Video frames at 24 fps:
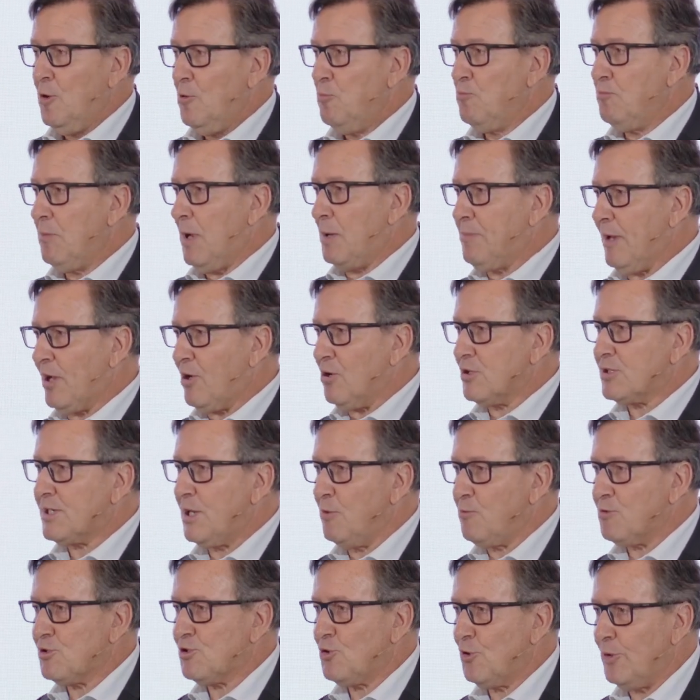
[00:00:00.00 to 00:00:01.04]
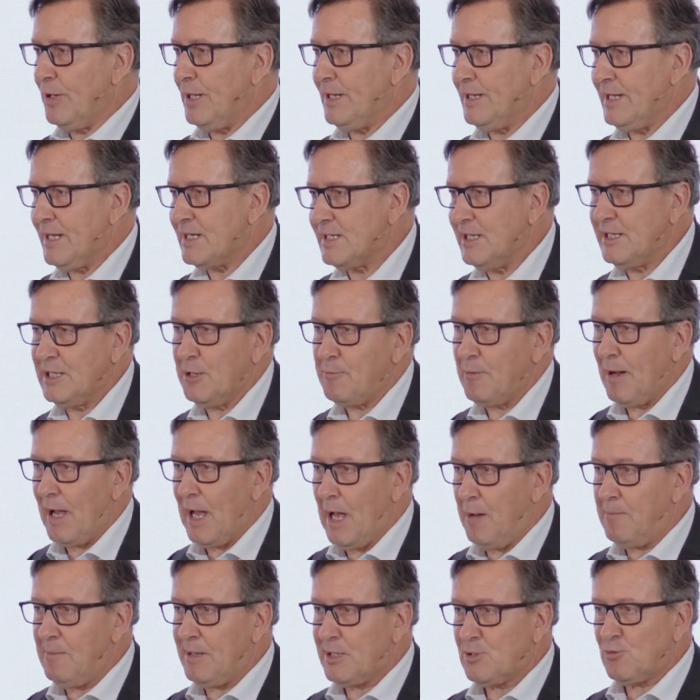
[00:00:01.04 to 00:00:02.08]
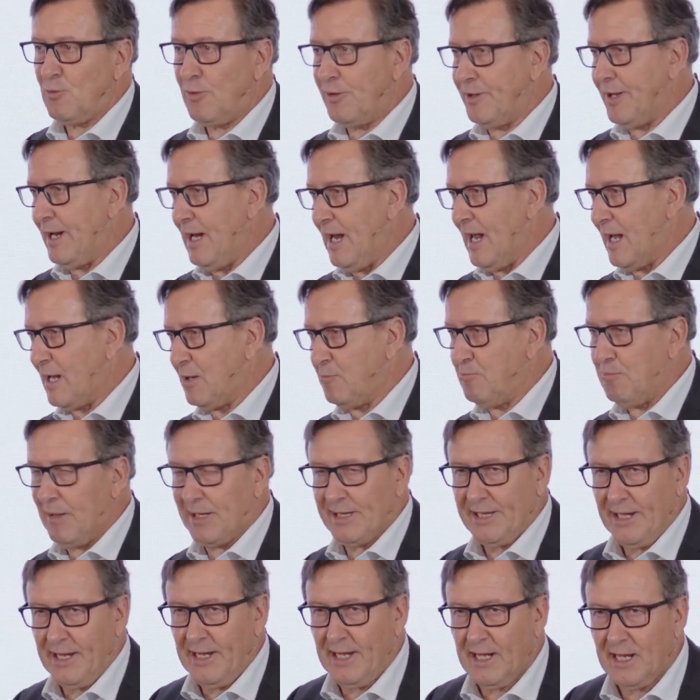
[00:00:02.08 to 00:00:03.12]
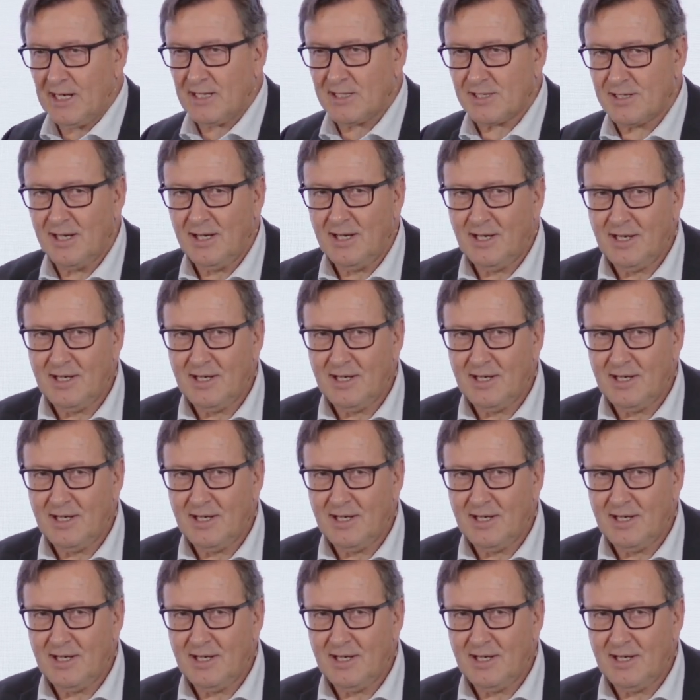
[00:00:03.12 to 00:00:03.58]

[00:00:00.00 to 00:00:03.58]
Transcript: But because he was doing this in the Bahamas, where they lacked materials,